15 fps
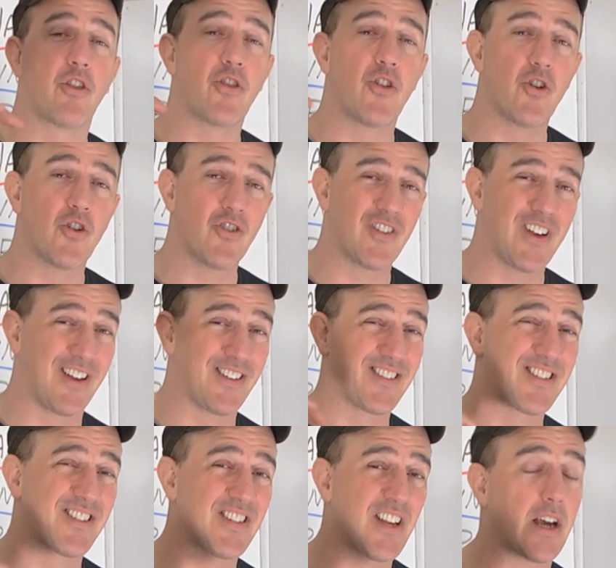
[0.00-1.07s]
third and
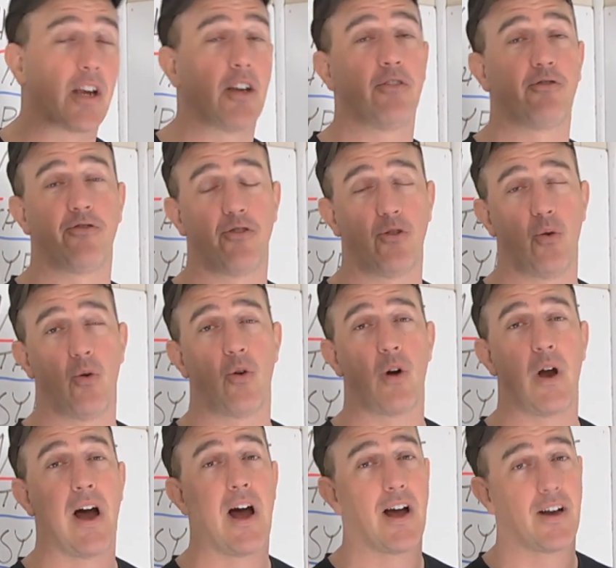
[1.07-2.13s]
second
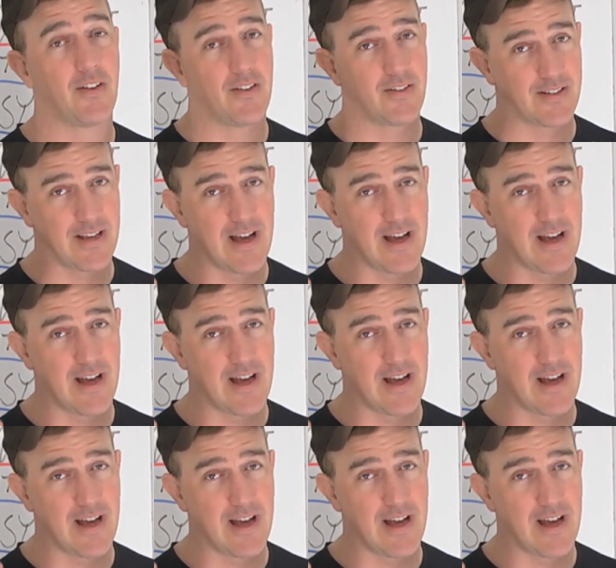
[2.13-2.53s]
floor on this